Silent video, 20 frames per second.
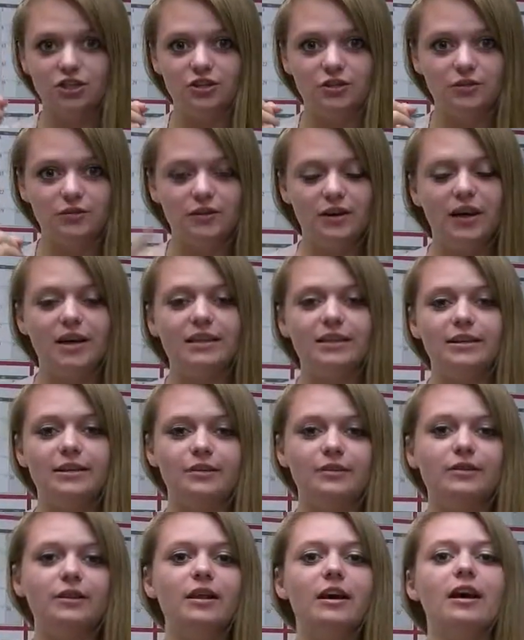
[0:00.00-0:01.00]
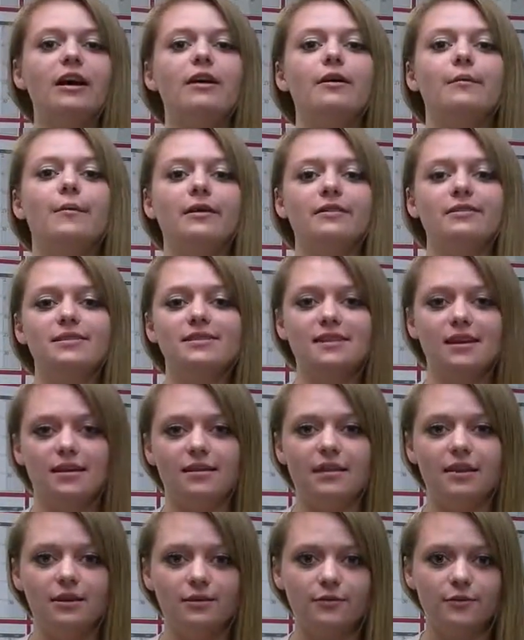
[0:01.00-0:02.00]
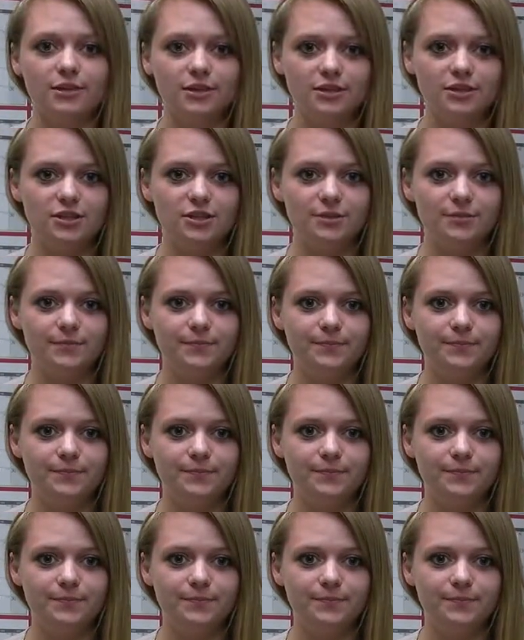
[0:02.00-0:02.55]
you a little about sign language.